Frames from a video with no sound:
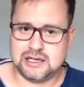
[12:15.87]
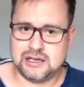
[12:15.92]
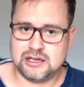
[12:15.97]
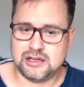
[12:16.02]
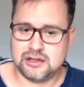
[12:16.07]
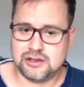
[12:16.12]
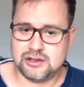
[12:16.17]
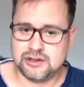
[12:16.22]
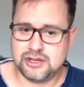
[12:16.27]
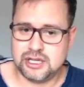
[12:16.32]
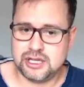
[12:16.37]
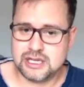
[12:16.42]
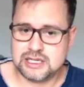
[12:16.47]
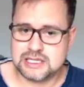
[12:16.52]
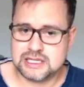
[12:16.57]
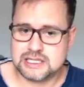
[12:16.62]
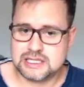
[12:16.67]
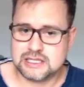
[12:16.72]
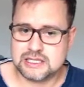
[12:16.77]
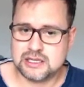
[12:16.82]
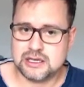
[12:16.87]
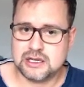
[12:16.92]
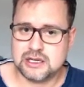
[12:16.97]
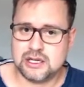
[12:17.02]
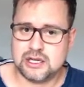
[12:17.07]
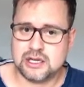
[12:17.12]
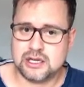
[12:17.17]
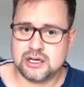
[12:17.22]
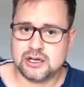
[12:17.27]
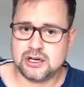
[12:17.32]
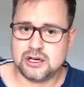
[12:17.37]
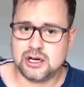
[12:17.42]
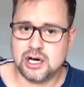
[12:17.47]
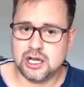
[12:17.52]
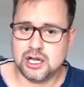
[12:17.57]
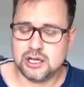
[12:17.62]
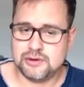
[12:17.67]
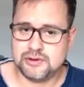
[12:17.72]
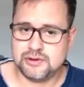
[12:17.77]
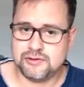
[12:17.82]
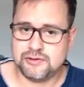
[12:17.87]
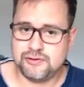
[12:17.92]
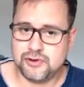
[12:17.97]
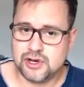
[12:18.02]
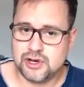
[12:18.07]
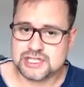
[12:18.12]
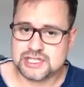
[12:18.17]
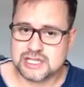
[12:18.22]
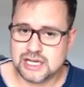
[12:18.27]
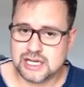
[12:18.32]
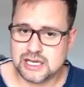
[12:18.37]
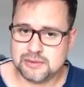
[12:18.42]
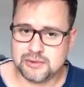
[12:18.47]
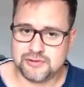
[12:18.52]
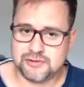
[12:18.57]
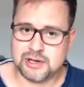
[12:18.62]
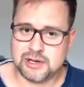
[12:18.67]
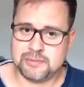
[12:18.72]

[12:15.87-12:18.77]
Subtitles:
this column, the first column of